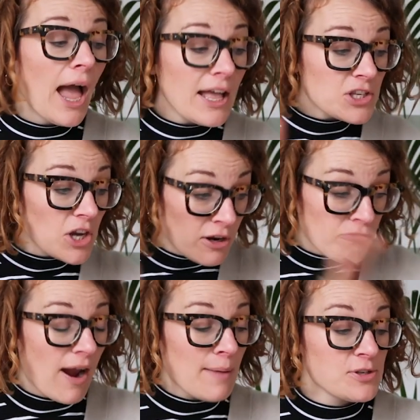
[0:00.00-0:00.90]
And kind
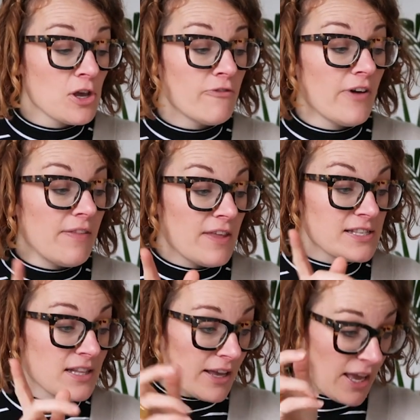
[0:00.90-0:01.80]
of wraps over, and
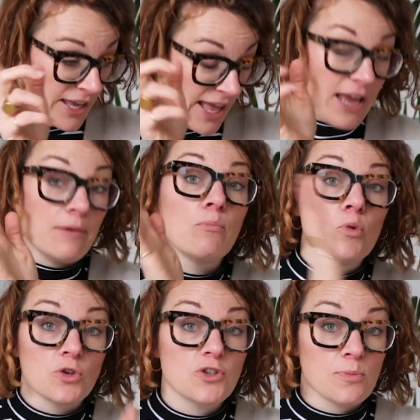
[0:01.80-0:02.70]
there's like, again,
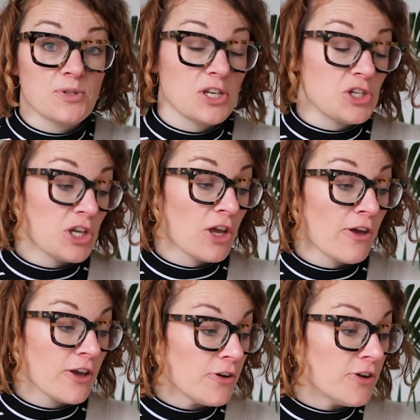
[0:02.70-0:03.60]
more top stitching
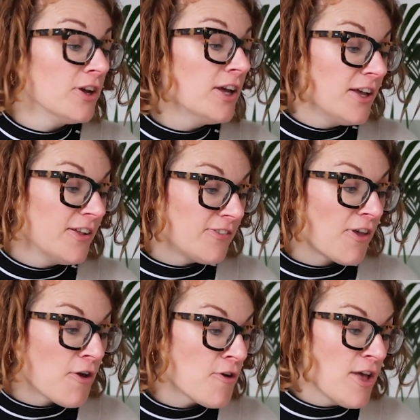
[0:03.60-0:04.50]
going on.
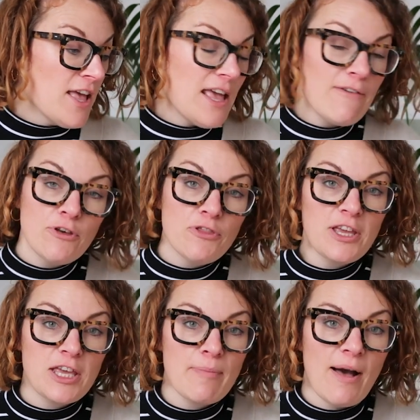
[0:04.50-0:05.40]
So if you're
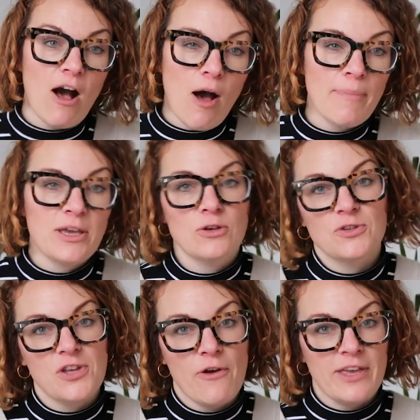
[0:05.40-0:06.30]
thinking about upping your
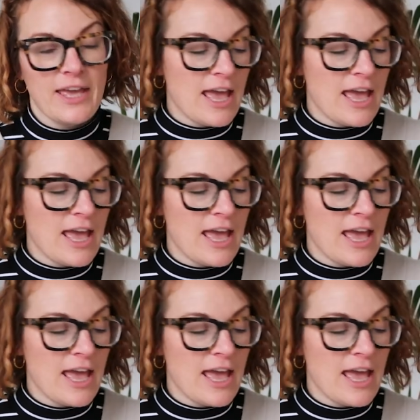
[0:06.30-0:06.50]
sewing